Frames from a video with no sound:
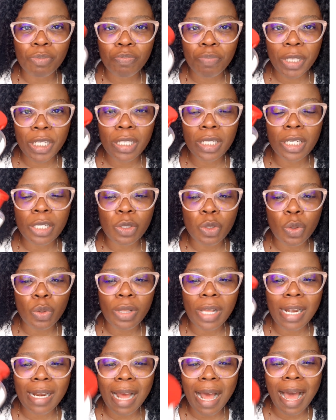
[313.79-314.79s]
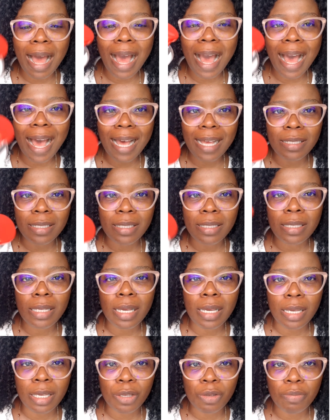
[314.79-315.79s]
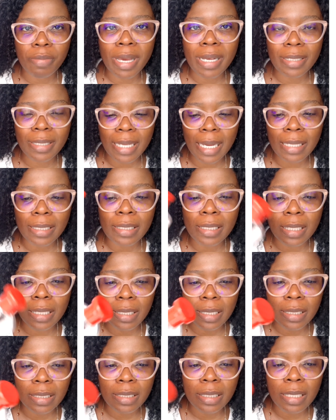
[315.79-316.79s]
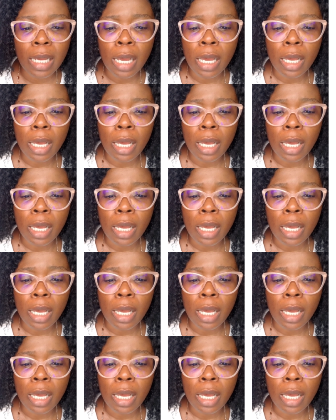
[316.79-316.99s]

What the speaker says: picking a toner that has a humectant in it.